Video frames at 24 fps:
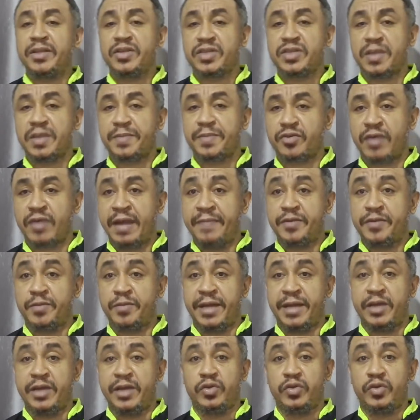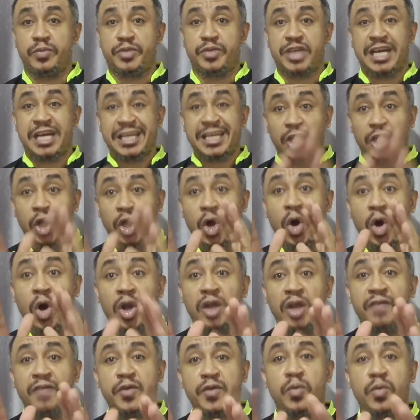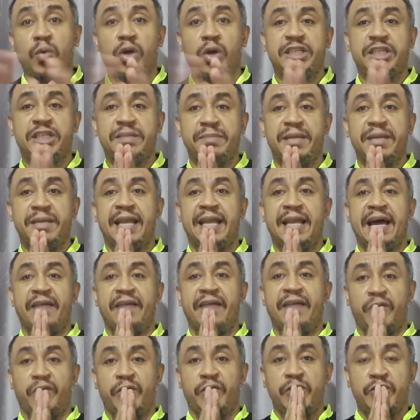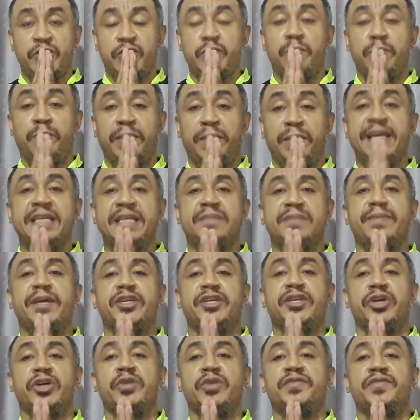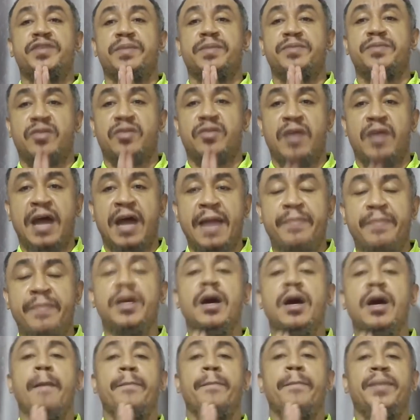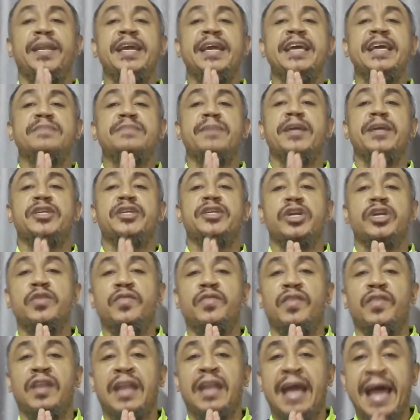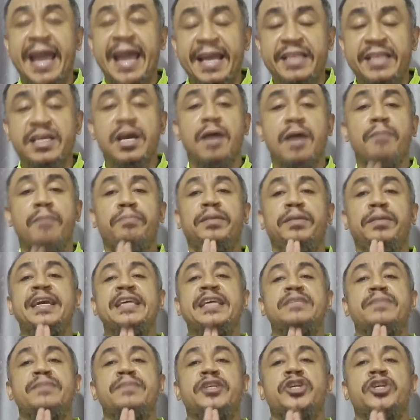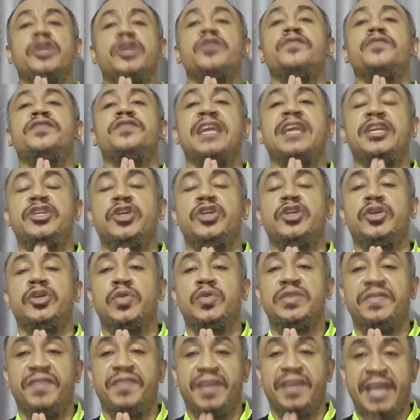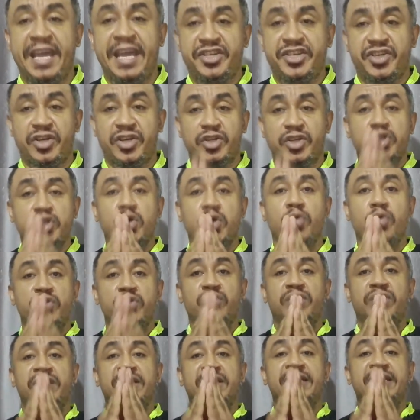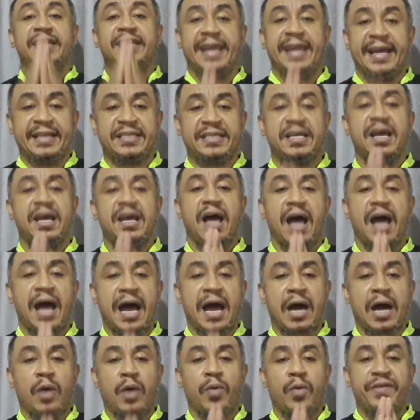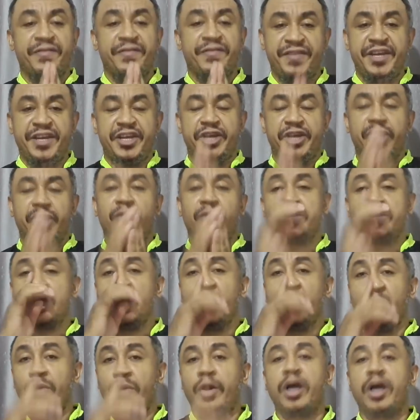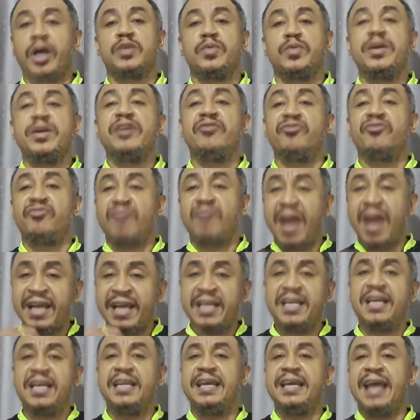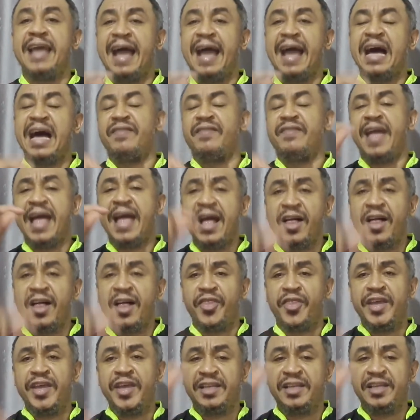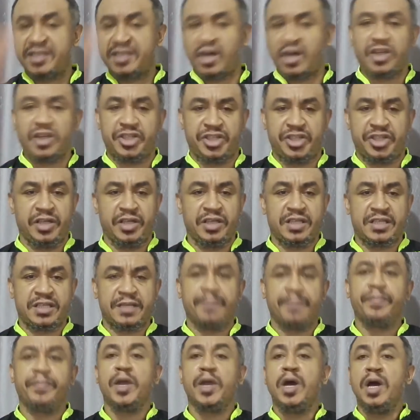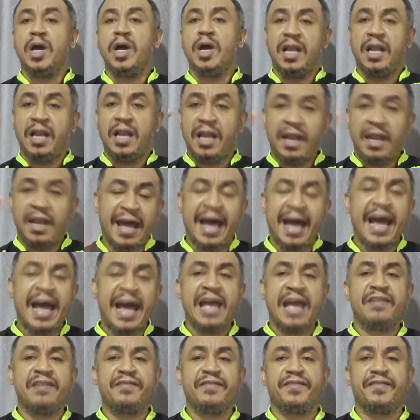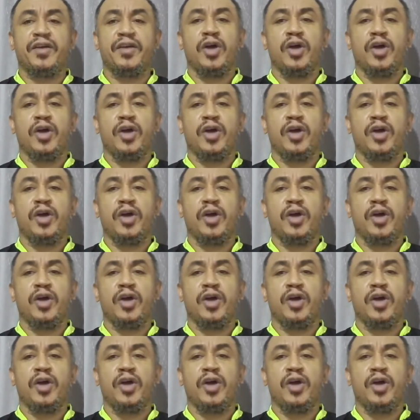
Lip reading: subscribe to my YouTube channel. All of you watching me live on YouTube, please make sure you've subscribed. Please make sure you've liked. Please make sure you've set your notifications so you can get our videos, because we regularly have healthy discussions live